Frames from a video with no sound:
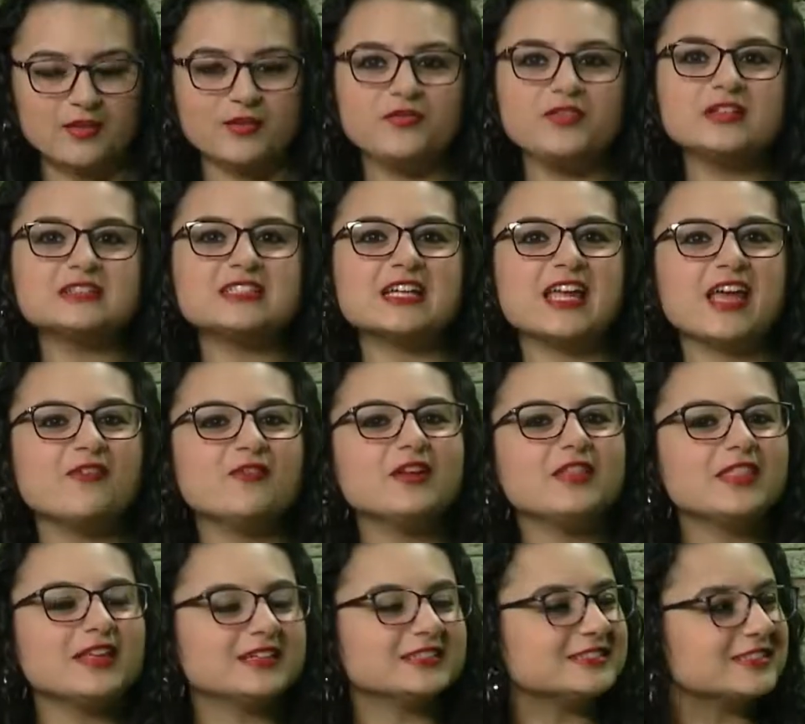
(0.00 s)
feels like
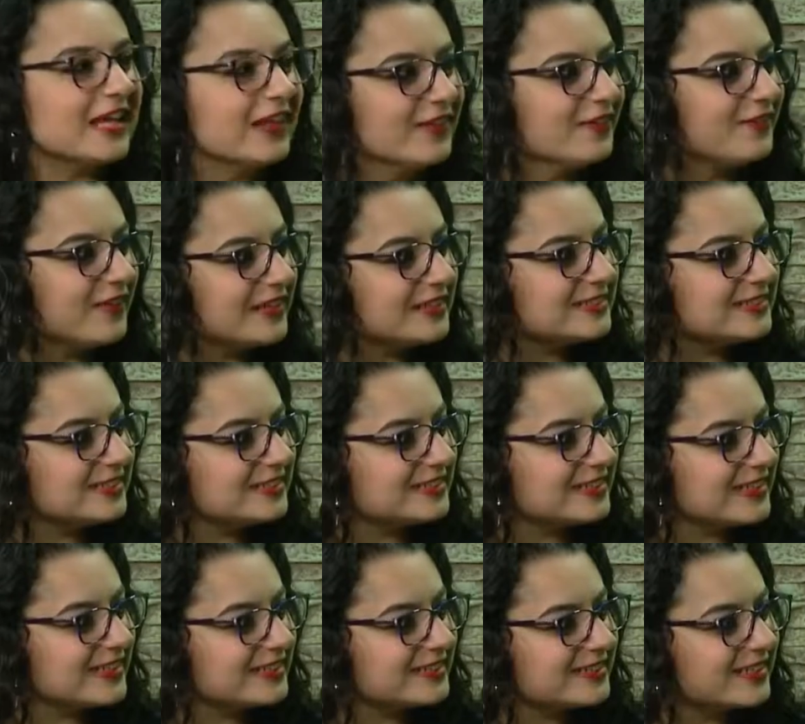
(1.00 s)
everything is televised these
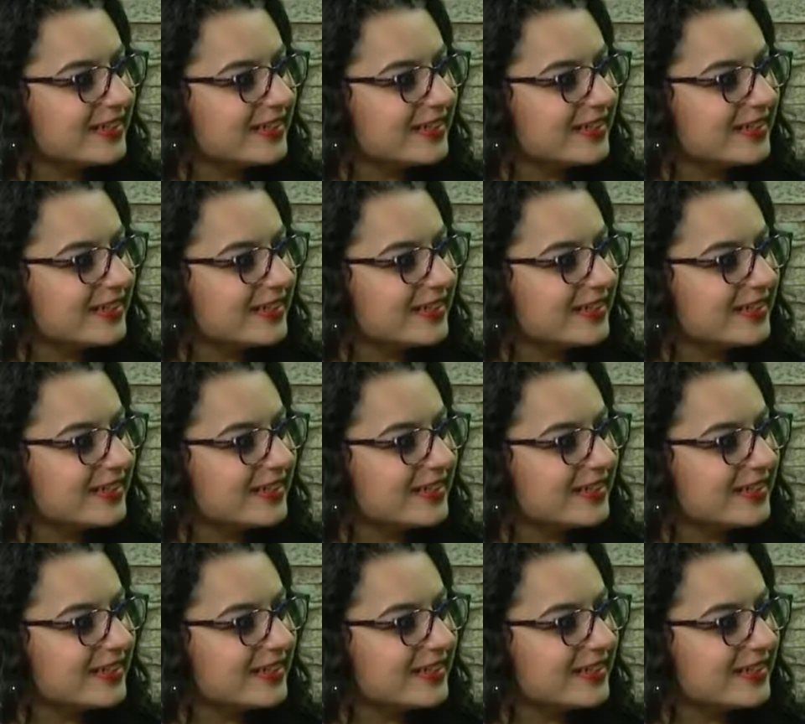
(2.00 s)
days.